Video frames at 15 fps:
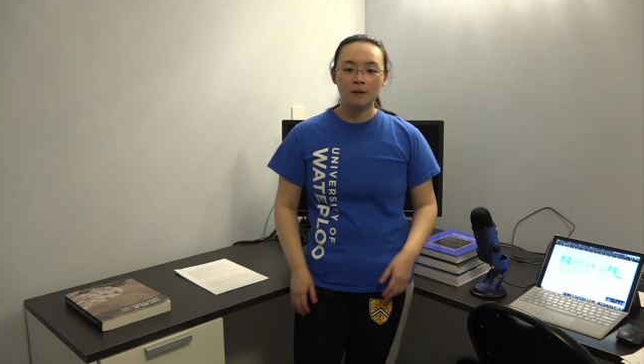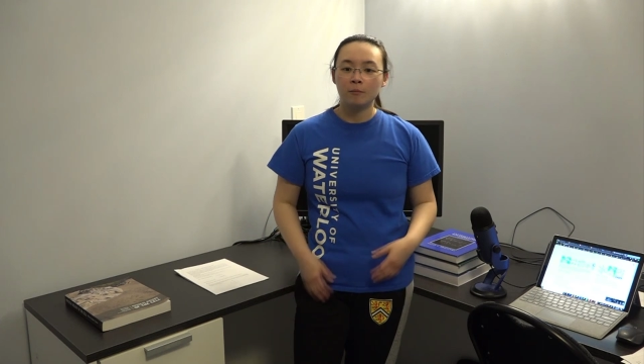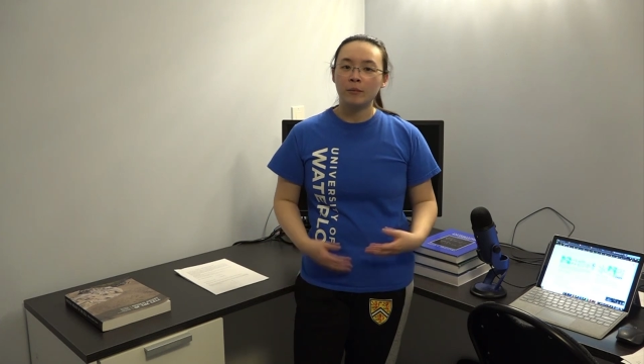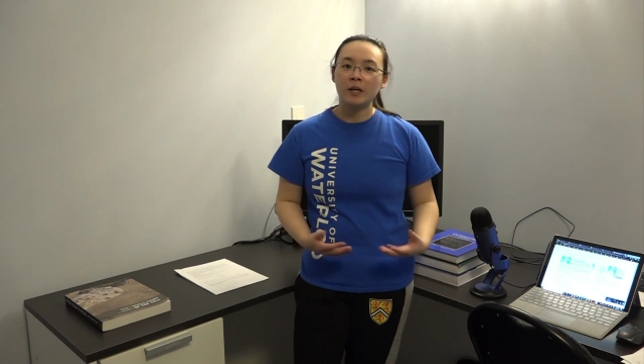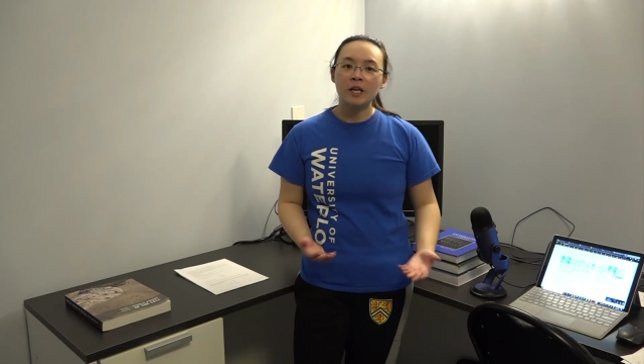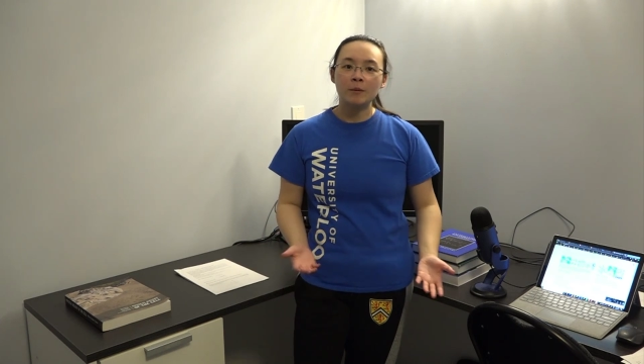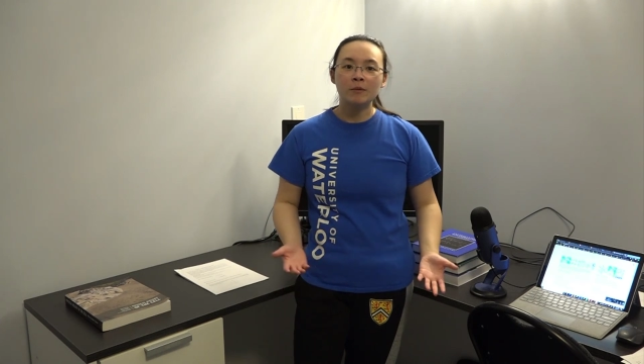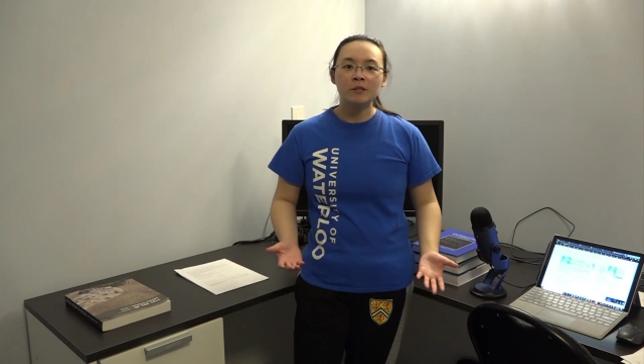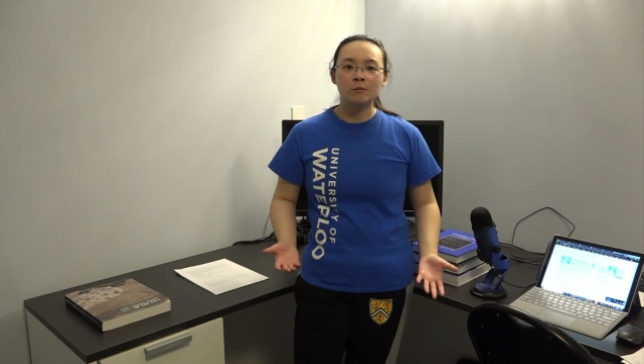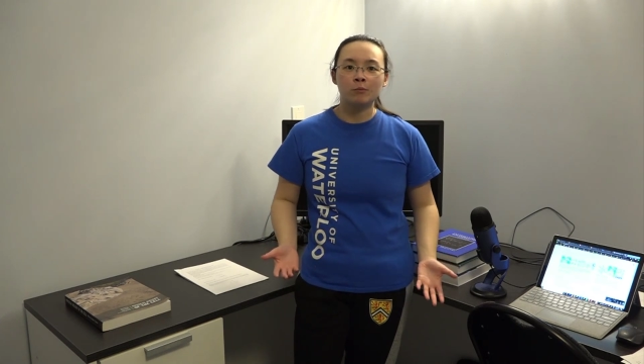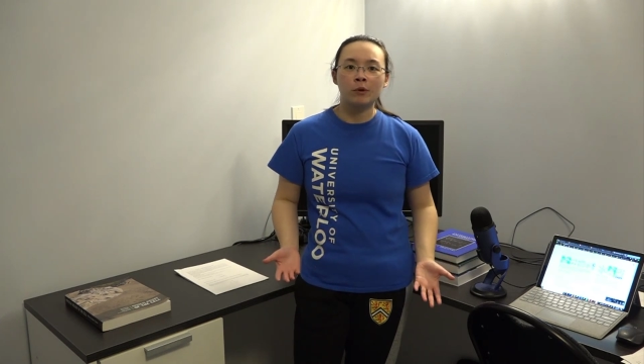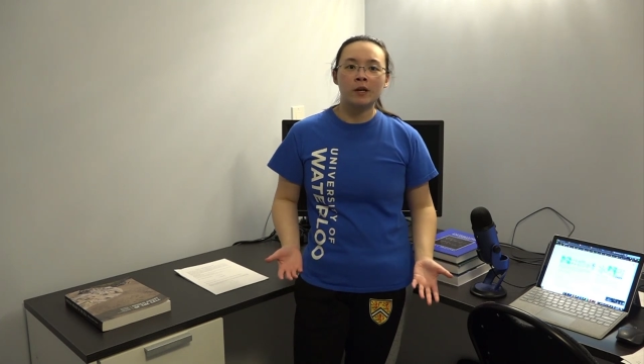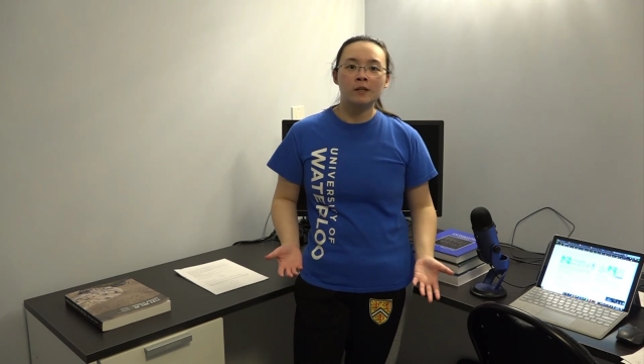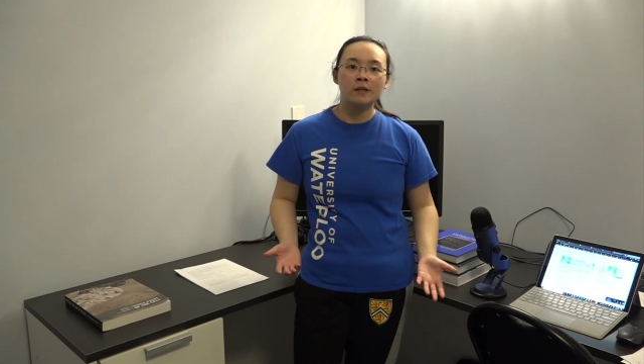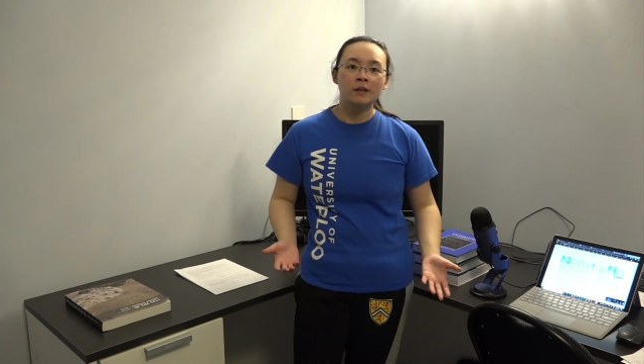My name is
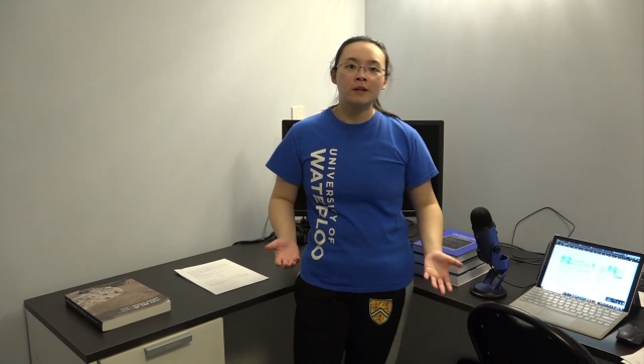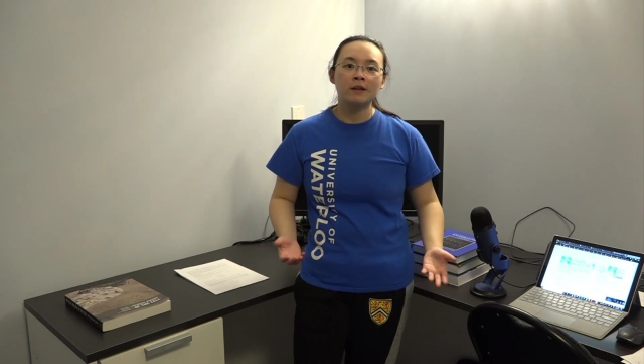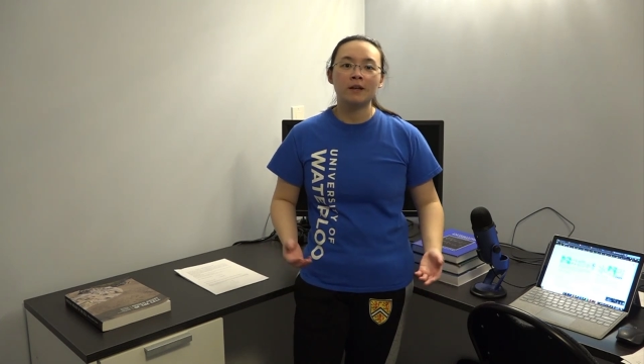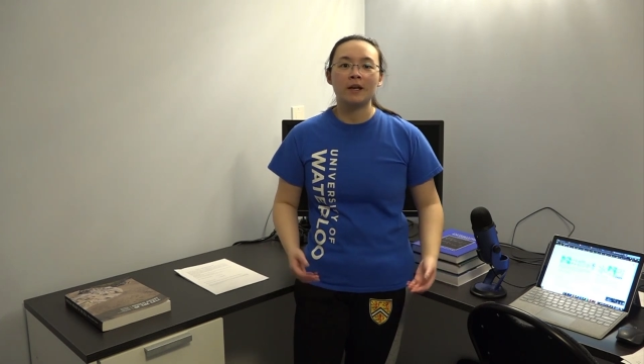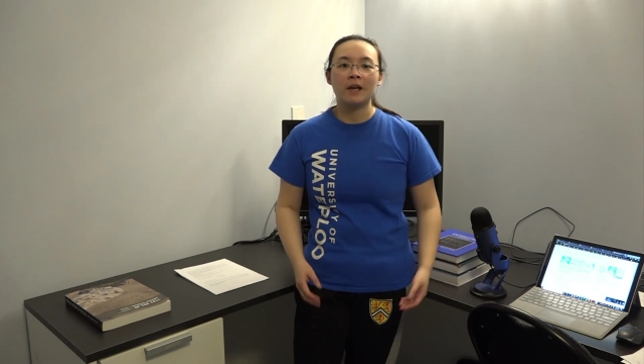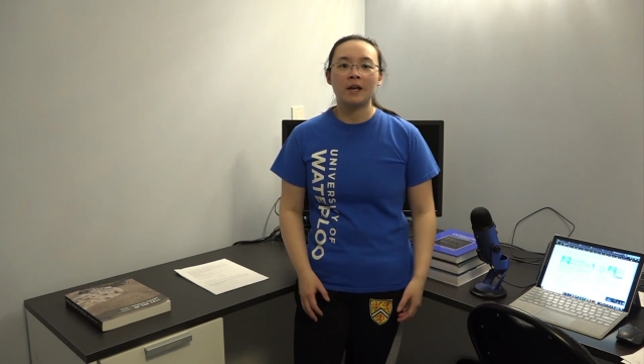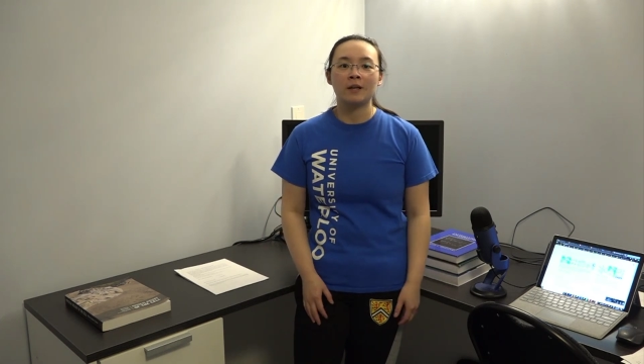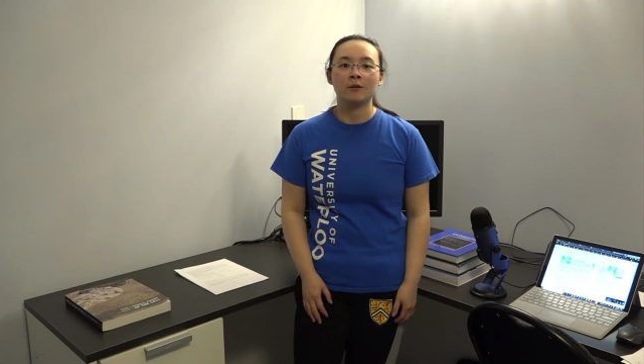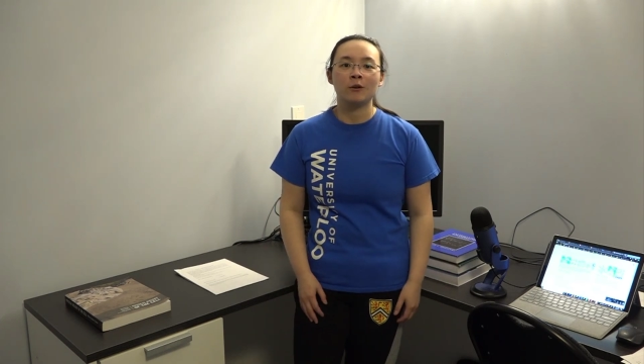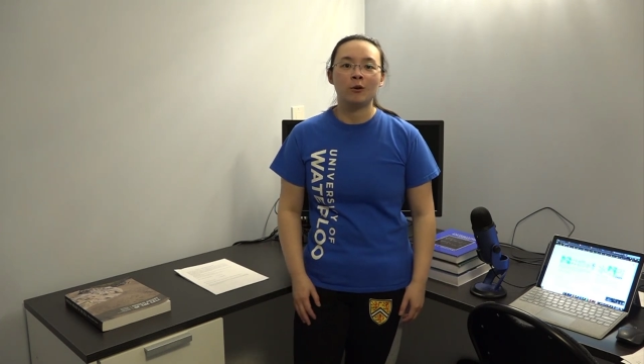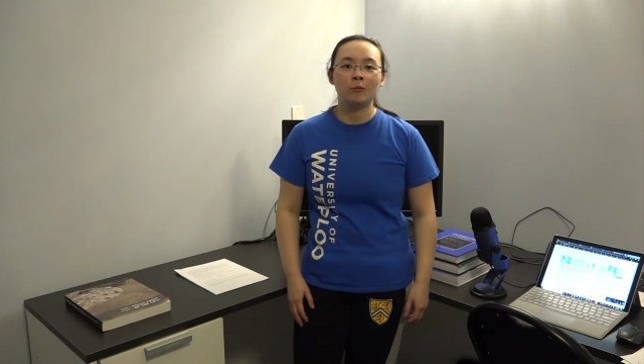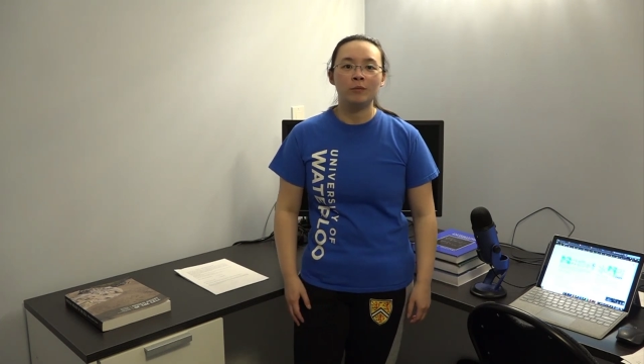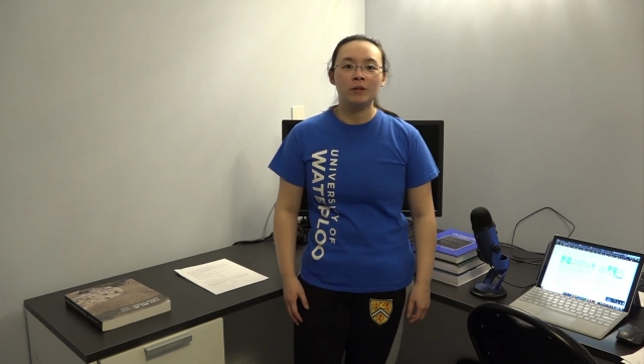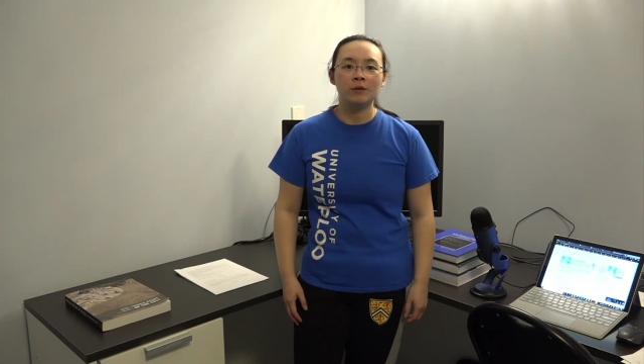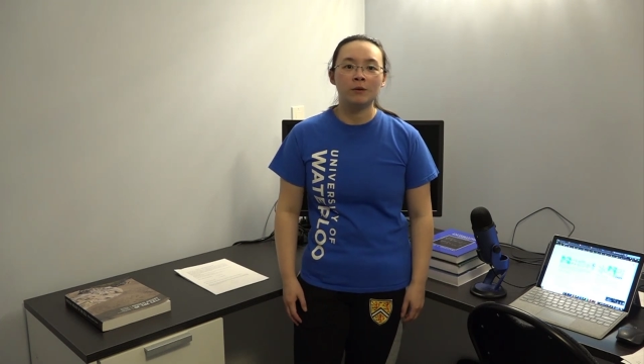Brenda and
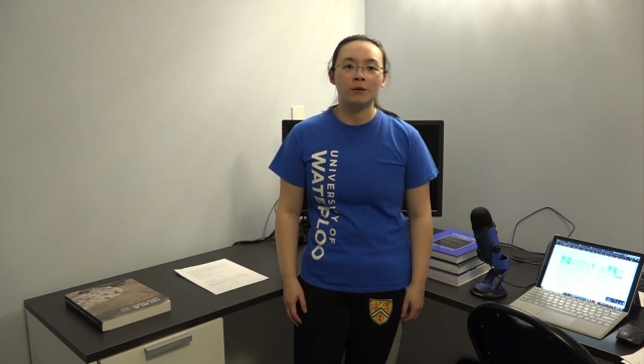I'll be